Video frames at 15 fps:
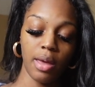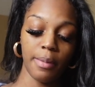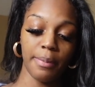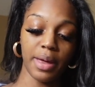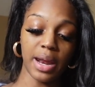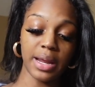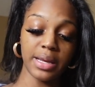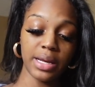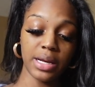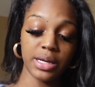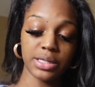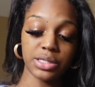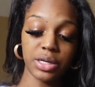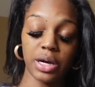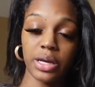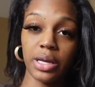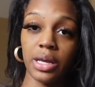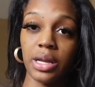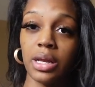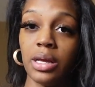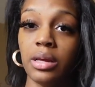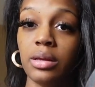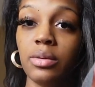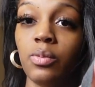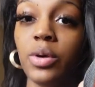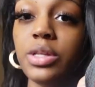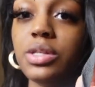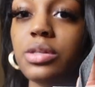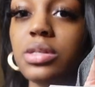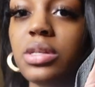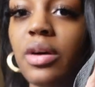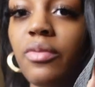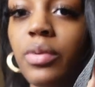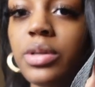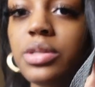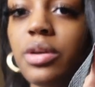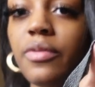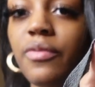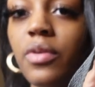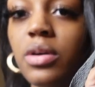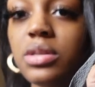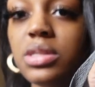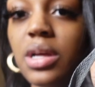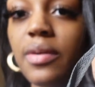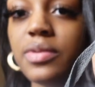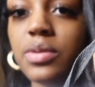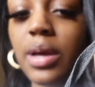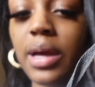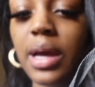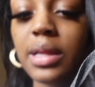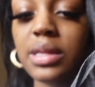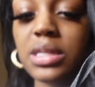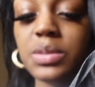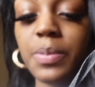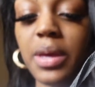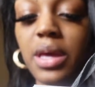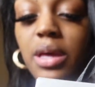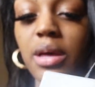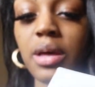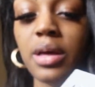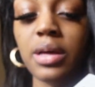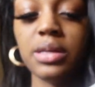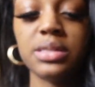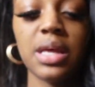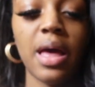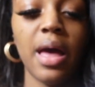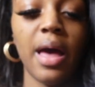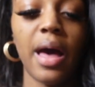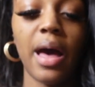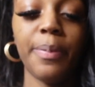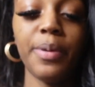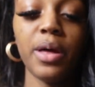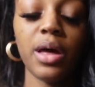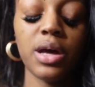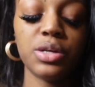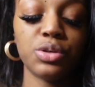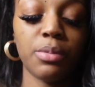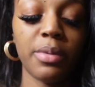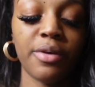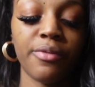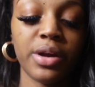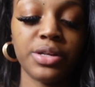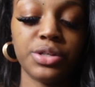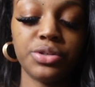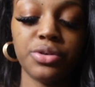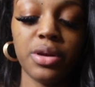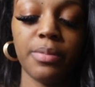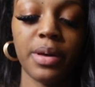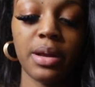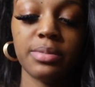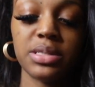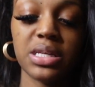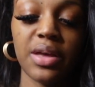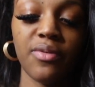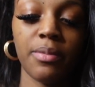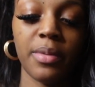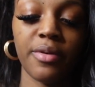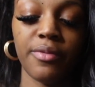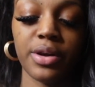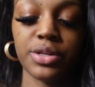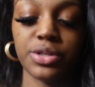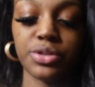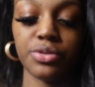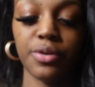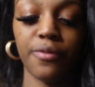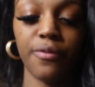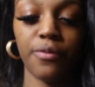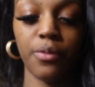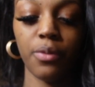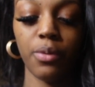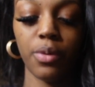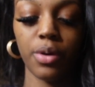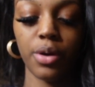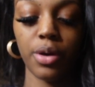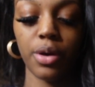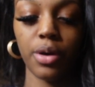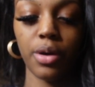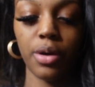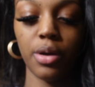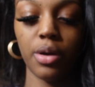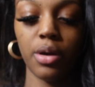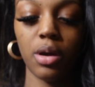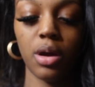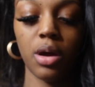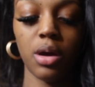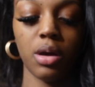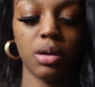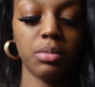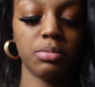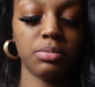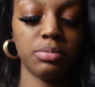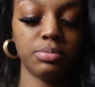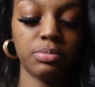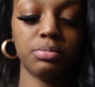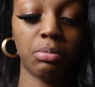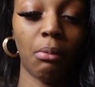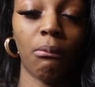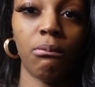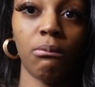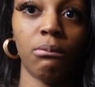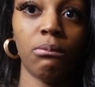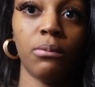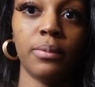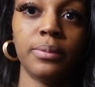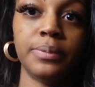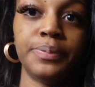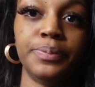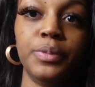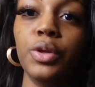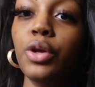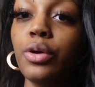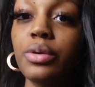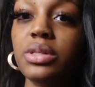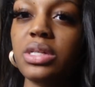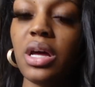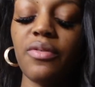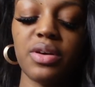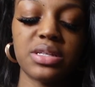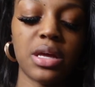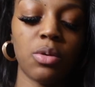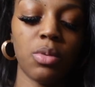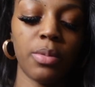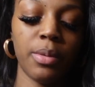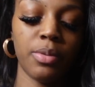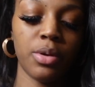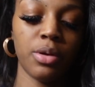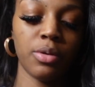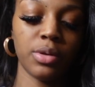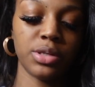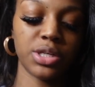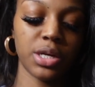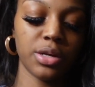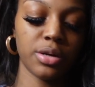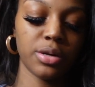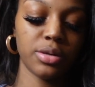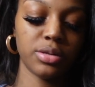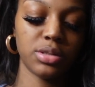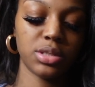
But I needed to start getting winter stuff, winter and fall stuff. So I got these pink Uggs. I put Uggs on my registry, but I'm saving my registry for um, new stuff because I don't want people to know the gender.